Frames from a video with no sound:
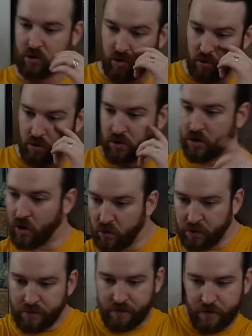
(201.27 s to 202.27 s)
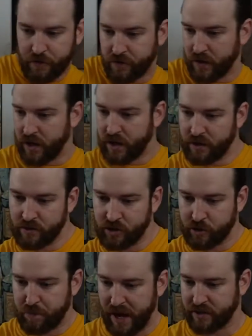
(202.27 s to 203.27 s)
cool gold
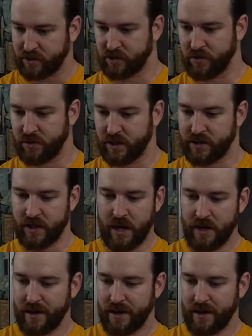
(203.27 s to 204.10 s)
specs to it.